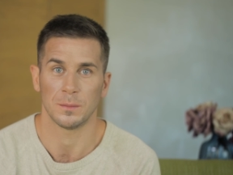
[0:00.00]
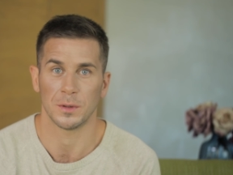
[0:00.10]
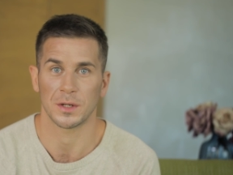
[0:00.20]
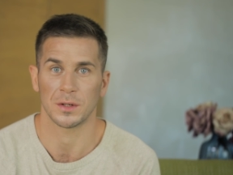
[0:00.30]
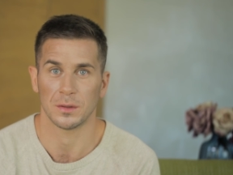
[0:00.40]
your
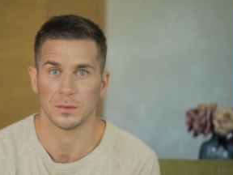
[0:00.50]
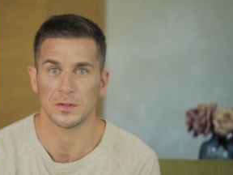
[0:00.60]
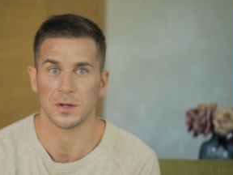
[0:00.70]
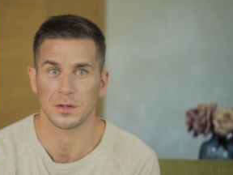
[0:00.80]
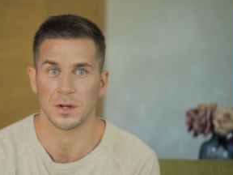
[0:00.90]
body
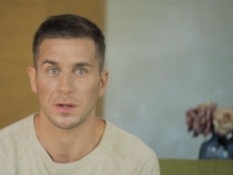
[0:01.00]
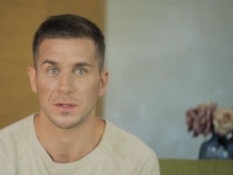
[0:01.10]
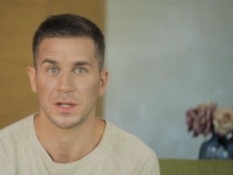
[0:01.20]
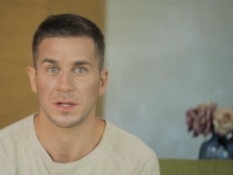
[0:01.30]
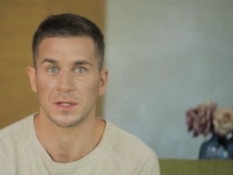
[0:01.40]
also
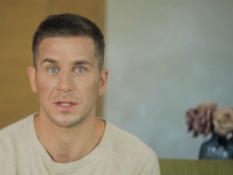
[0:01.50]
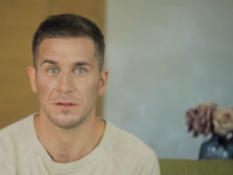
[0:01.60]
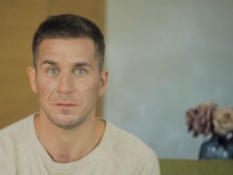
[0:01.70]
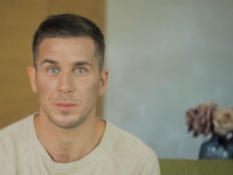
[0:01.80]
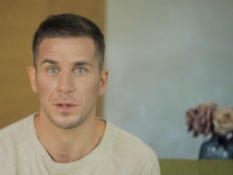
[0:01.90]
knows how to give